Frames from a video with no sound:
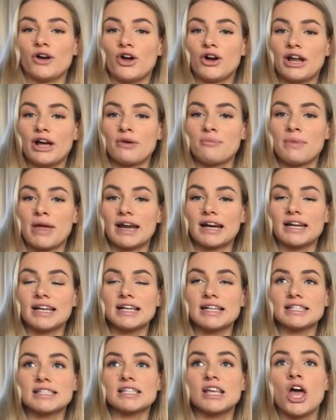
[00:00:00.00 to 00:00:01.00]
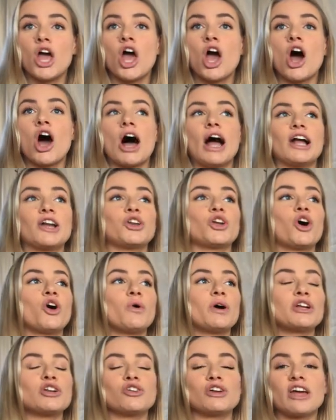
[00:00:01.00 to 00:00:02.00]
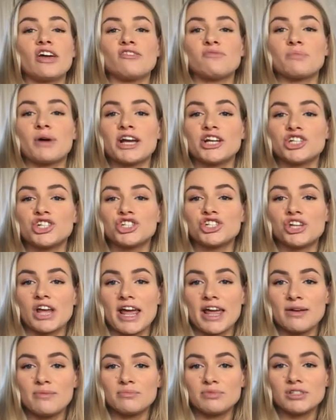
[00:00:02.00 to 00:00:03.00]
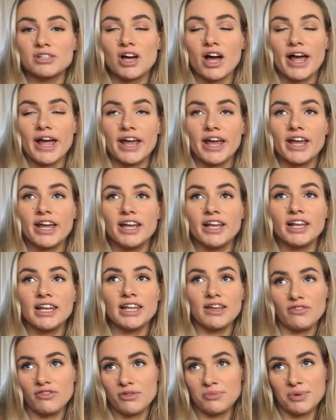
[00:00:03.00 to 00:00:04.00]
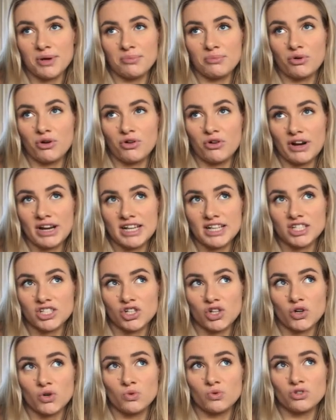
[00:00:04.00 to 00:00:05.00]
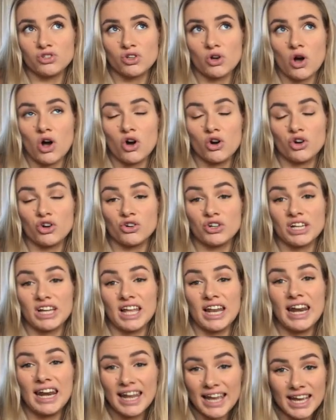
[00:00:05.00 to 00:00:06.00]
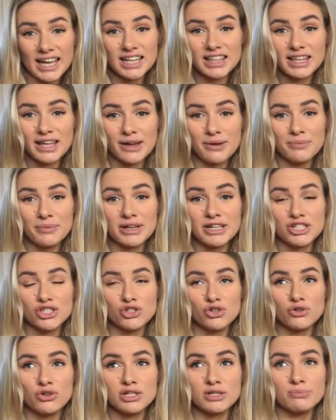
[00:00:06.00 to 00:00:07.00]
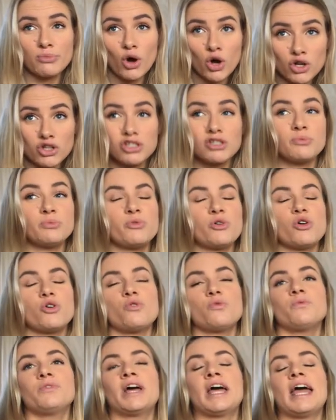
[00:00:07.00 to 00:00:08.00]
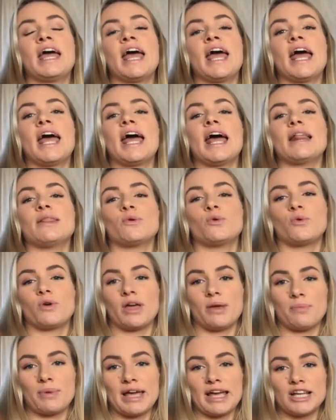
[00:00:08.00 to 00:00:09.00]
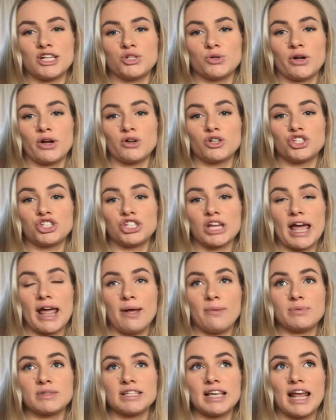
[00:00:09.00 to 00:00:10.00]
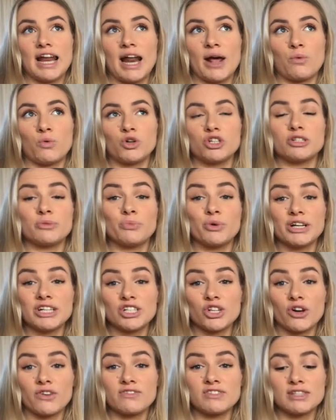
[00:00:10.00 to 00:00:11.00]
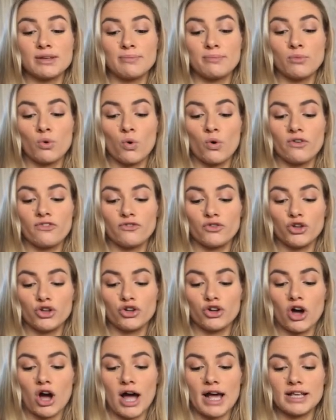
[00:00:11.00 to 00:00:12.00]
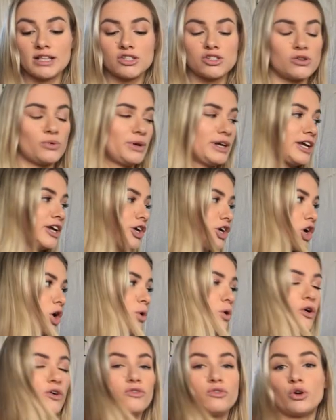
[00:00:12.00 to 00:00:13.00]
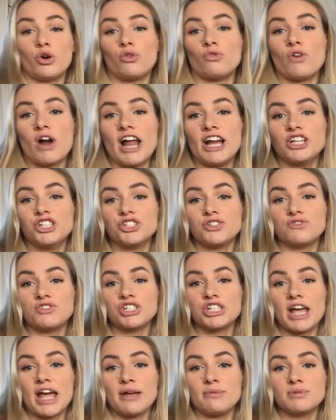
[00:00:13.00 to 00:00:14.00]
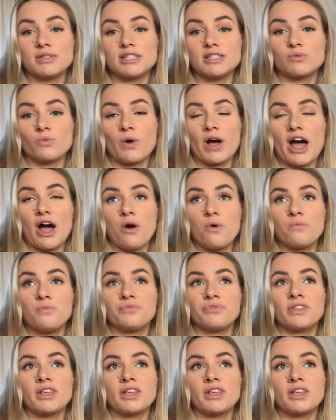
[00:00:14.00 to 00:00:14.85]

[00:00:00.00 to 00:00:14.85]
on our magnets. I know I don't have my shapes. I left them at preschool, so I'll go collect them as soon as possible, and then we'll get back into our shapes. And I want to print off some more for you guys so we can go over a range of shapes as well.